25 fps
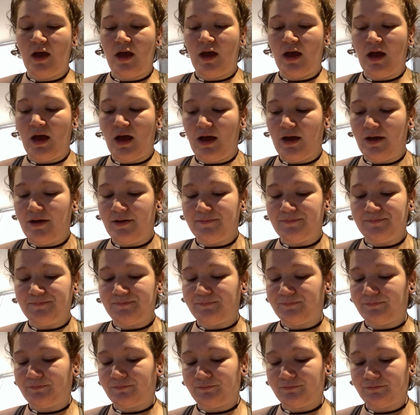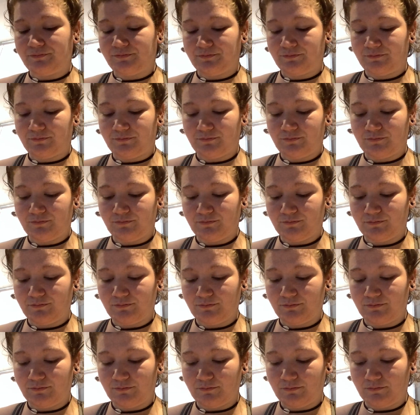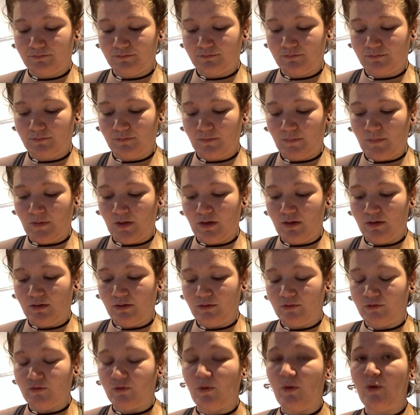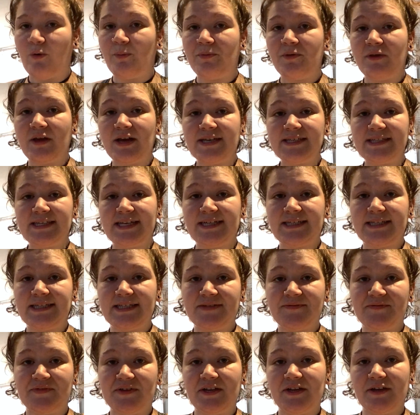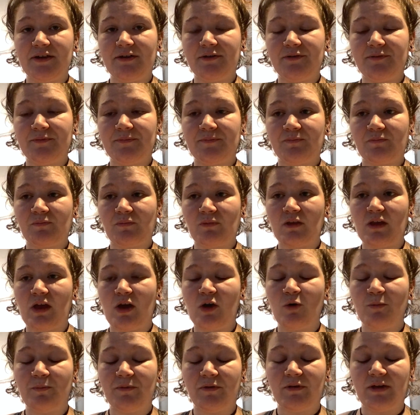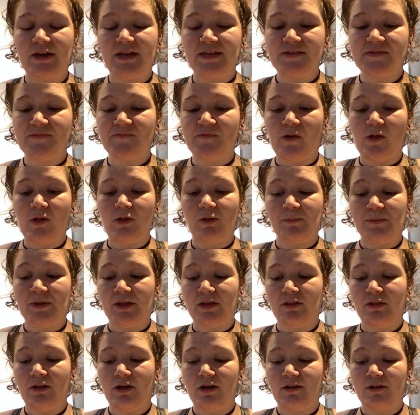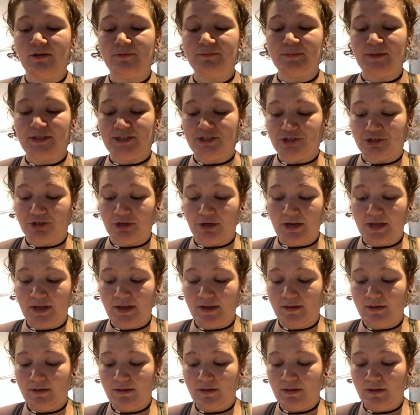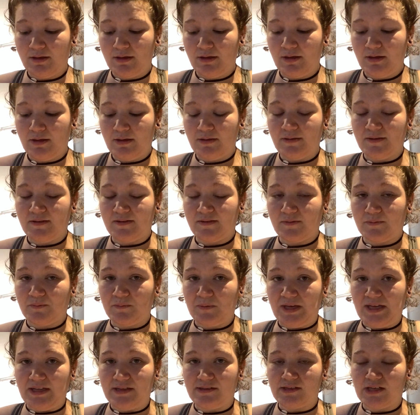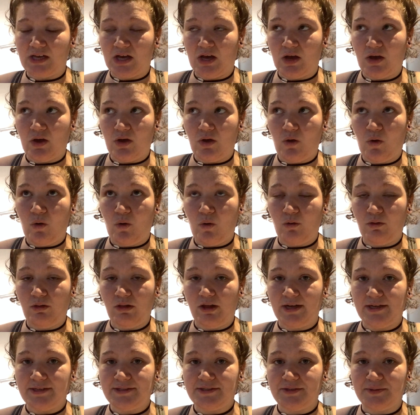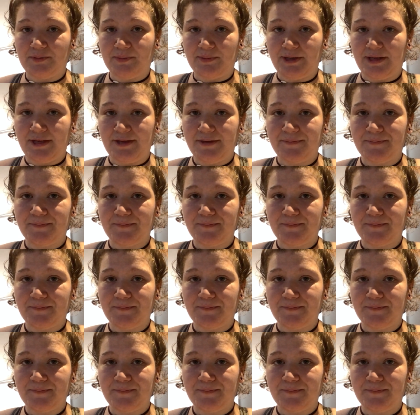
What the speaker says: So I hope you guys like this video. I hope you guys follow me along on my journey. This means a whole lot to me.